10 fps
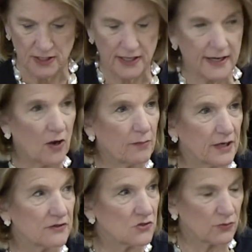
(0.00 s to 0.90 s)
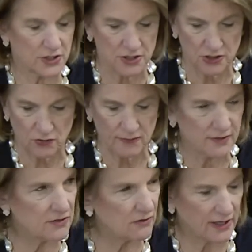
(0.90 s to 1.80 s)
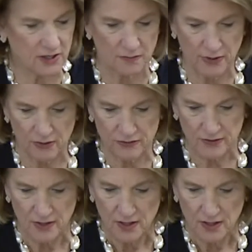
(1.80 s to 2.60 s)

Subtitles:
in helping us to reach an agreement, so thank you both.